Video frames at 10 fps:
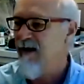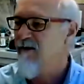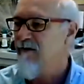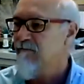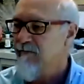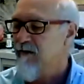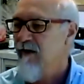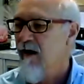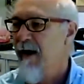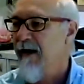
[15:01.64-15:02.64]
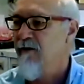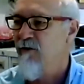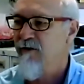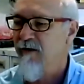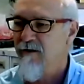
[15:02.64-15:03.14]
need to go back and
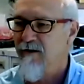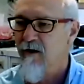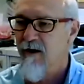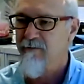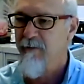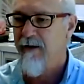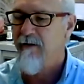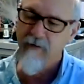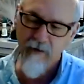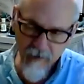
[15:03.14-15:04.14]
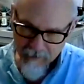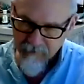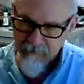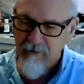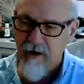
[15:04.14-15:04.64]
talk to those guys, but if you need
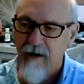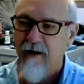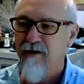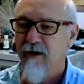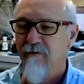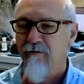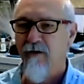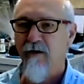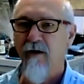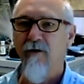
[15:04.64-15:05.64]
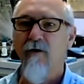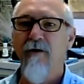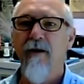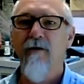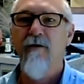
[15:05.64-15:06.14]
to, at least you can go knock on
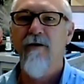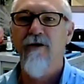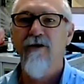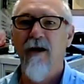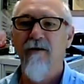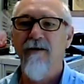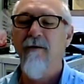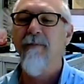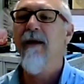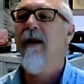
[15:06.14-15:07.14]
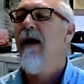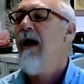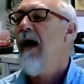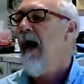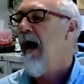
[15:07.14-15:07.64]
their door and just check on something.
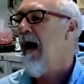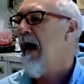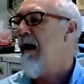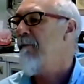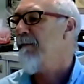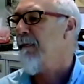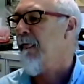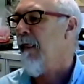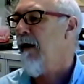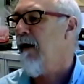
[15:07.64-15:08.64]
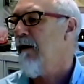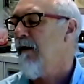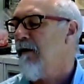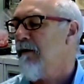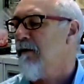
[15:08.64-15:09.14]

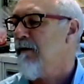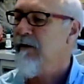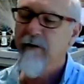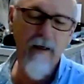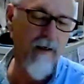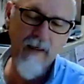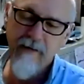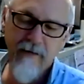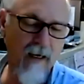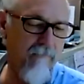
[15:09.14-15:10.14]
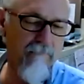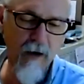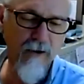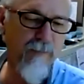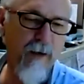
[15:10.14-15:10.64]
And then, as I say,
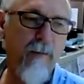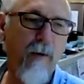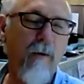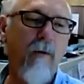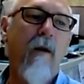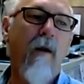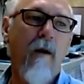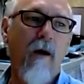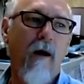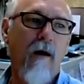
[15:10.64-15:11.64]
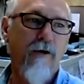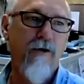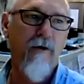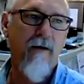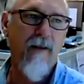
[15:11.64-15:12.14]
most people
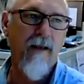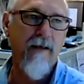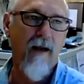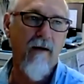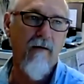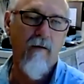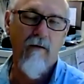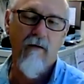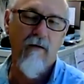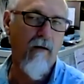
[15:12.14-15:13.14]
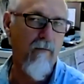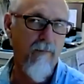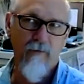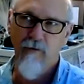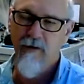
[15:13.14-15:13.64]
should have that done long
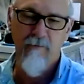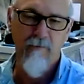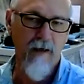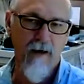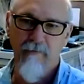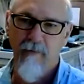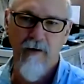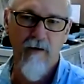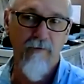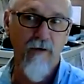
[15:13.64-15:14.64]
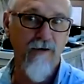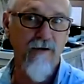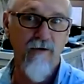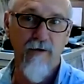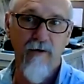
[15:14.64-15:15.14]
before 10 p.m. You know, if you're
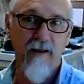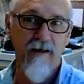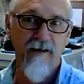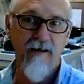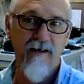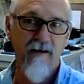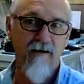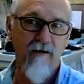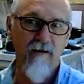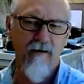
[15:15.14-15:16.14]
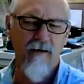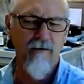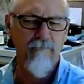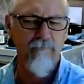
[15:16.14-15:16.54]
still doing this at 6 o'clock at night,